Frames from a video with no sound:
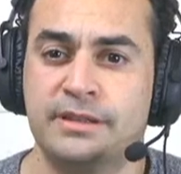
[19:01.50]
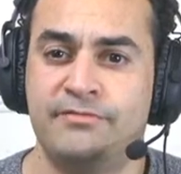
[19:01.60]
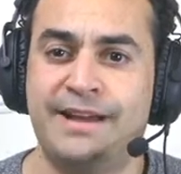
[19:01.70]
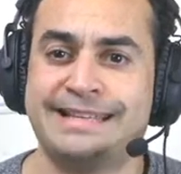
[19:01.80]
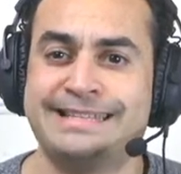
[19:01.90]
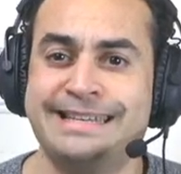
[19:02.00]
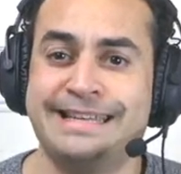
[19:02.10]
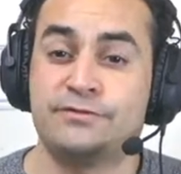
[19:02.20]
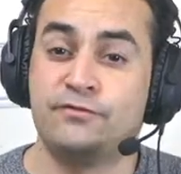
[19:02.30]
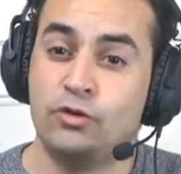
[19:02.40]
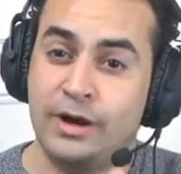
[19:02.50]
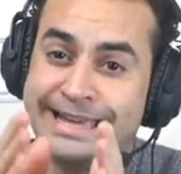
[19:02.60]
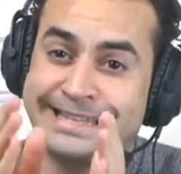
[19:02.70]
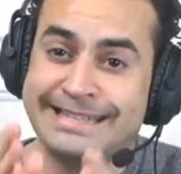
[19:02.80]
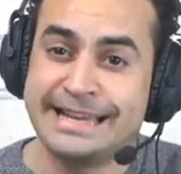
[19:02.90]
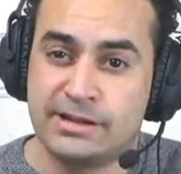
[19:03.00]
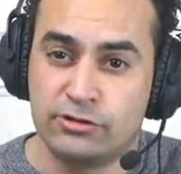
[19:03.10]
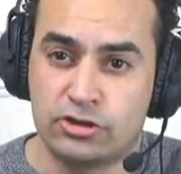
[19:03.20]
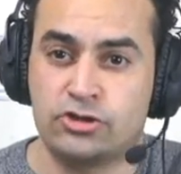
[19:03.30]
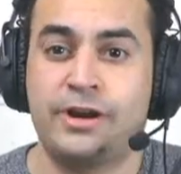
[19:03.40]
vaccine is for a
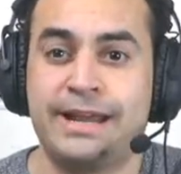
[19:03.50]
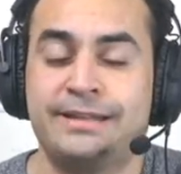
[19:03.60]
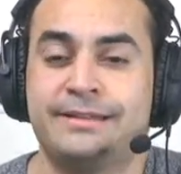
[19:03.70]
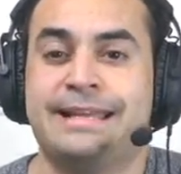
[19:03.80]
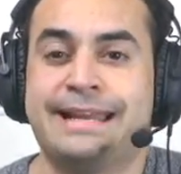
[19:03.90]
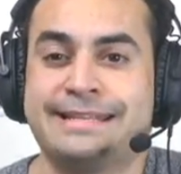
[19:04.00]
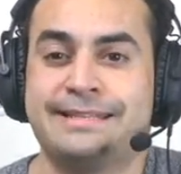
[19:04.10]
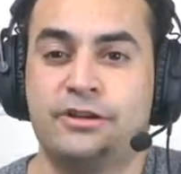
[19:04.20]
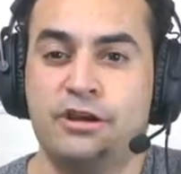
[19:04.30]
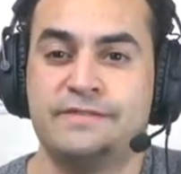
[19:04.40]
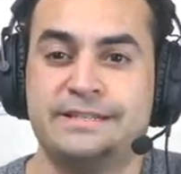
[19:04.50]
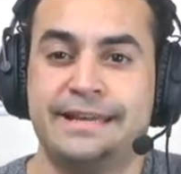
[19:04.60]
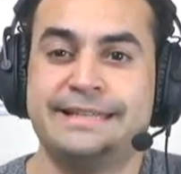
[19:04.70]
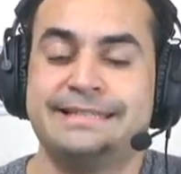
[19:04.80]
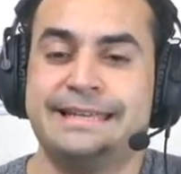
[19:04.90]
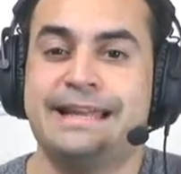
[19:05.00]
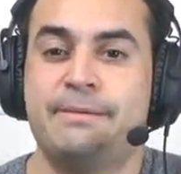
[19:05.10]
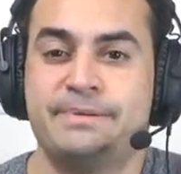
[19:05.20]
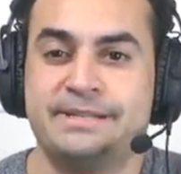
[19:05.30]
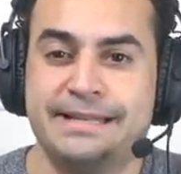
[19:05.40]
single strain, that is the COVID-19
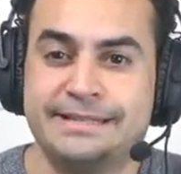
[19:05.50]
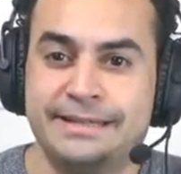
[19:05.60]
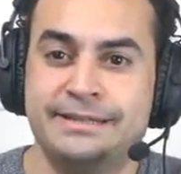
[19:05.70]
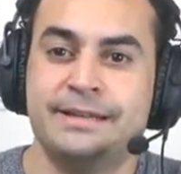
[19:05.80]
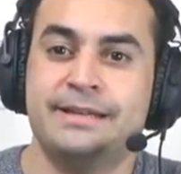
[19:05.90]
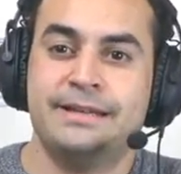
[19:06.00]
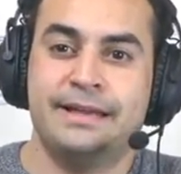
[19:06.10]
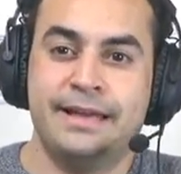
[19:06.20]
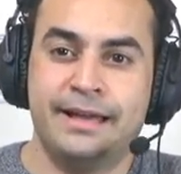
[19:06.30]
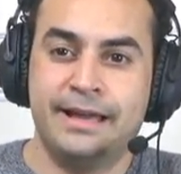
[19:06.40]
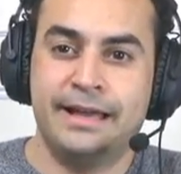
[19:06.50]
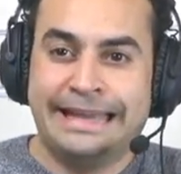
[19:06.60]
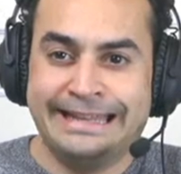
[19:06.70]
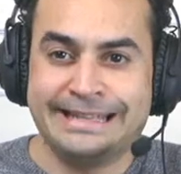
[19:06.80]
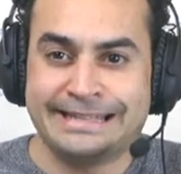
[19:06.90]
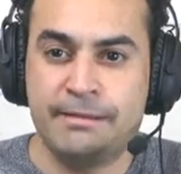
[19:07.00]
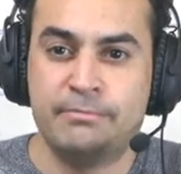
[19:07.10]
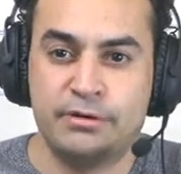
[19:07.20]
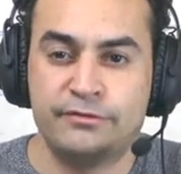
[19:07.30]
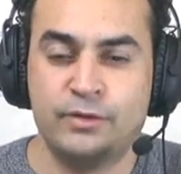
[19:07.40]
that presented in
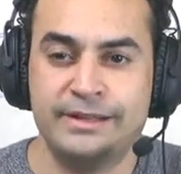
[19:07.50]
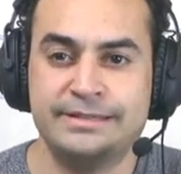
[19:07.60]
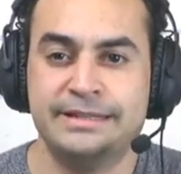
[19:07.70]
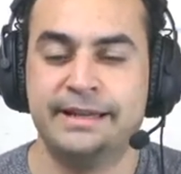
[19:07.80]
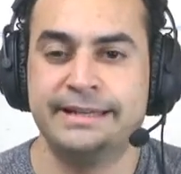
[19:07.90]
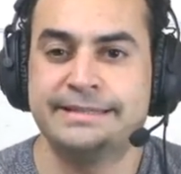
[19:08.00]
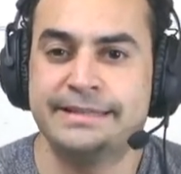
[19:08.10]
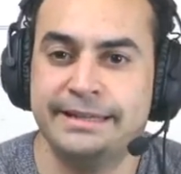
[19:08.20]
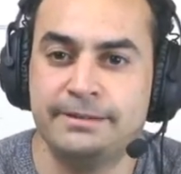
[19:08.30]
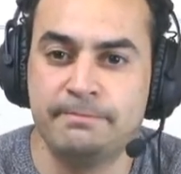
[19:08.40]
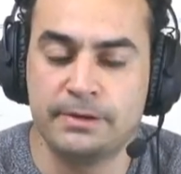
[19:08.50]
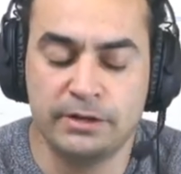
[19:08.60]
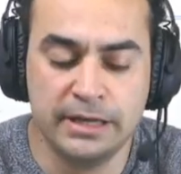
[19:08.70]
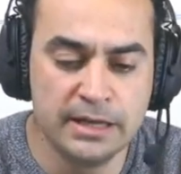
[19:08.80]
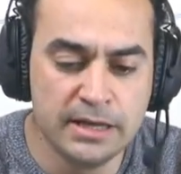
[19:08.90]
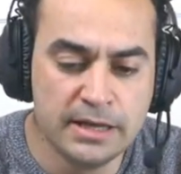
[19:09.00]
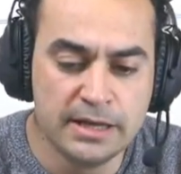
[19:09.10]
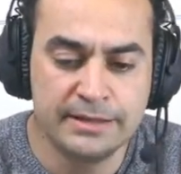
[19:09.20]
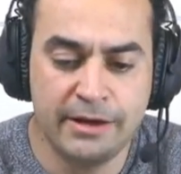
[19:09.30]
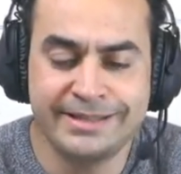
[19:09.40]
December of 2019. Okay,
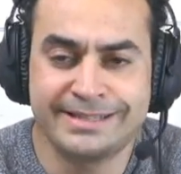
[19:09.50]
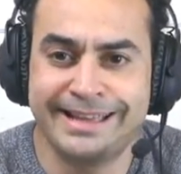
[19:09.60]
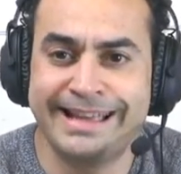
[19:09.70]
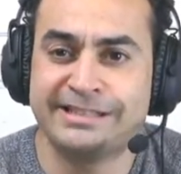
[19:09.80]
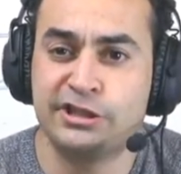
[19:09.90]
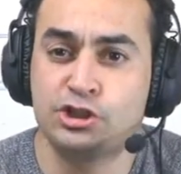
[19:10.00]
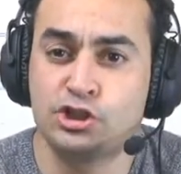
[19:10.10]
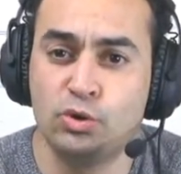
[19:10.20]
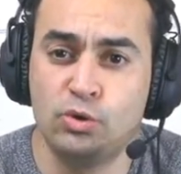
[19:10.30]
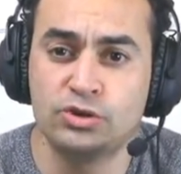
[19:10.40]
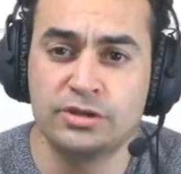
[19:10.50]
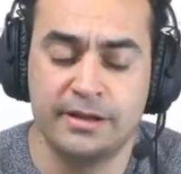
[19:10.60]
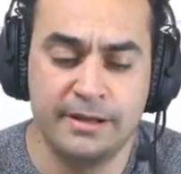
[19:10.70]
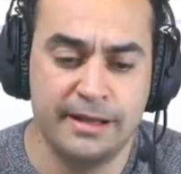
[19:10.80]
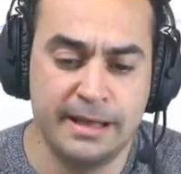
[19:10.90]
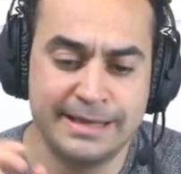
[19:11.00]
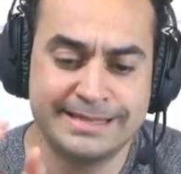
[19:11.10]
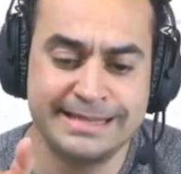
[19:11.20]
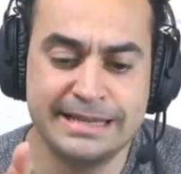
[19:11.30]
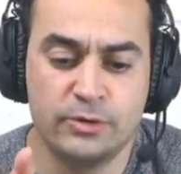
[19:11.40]
now it's a short
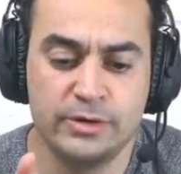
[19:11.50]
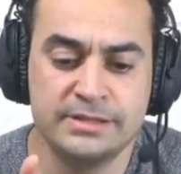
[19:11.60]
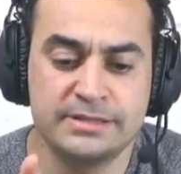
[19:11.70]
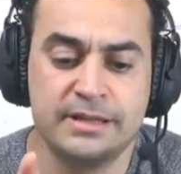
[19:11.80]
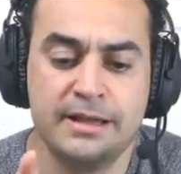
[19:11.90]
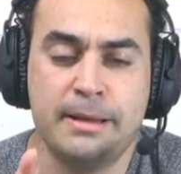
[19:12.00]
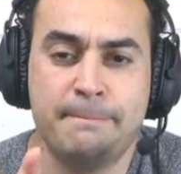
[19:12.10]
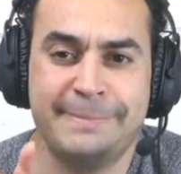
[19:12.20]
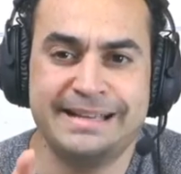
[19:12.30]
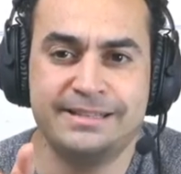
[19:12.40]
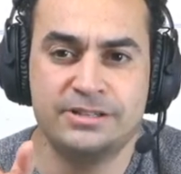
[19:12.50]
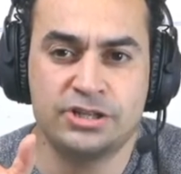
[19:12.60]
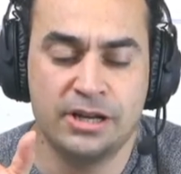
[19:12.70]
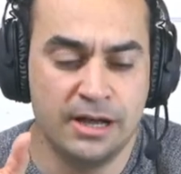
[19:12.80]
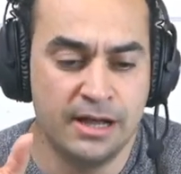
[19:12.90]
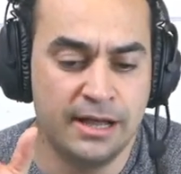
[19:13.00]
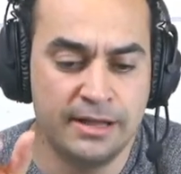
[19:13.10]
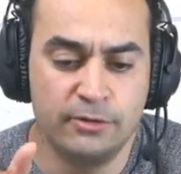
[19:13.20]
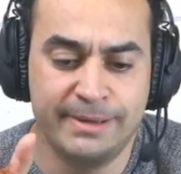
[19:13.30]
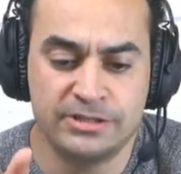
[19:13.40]
sequenced not messenger
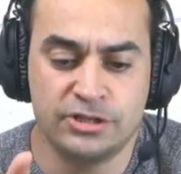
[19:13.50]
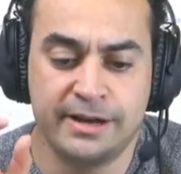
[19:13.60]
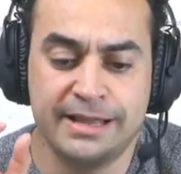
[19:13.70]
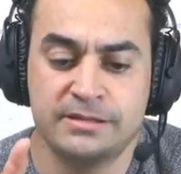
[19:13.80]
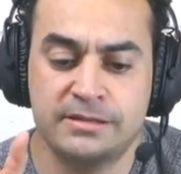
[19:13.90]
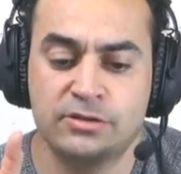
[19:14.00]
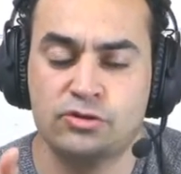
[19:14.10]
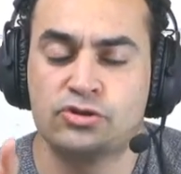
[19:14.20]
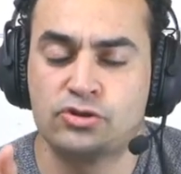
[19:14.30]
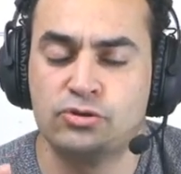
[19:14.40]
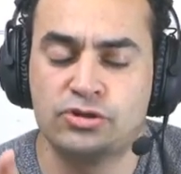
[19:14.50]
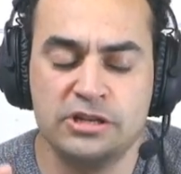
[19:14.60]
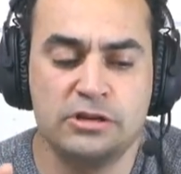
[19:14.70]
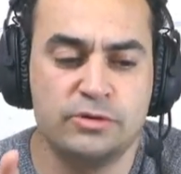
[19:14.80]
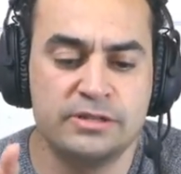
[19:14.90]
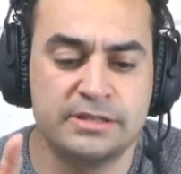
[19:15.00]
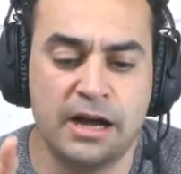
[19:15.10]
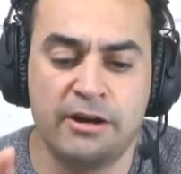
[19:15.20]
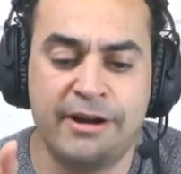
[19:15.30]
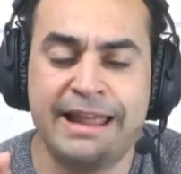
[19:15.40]
RNA, it's a short sequenced
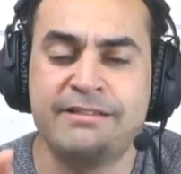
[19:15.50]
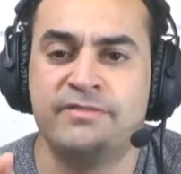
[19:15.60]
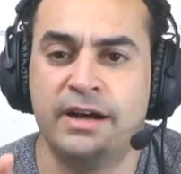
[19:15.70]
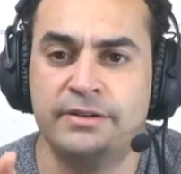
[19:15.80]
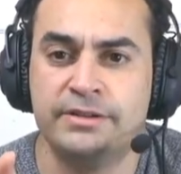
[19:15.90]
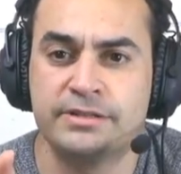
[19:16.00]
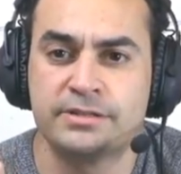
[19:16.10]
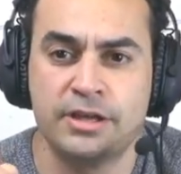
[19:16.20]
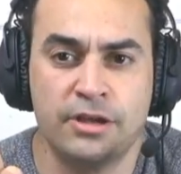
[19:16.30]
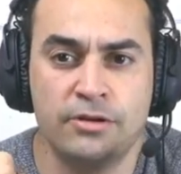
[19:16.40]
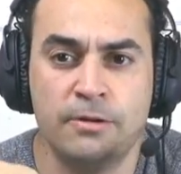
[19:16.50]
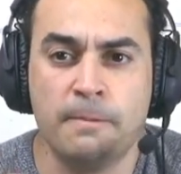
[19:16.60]
RNA virus. So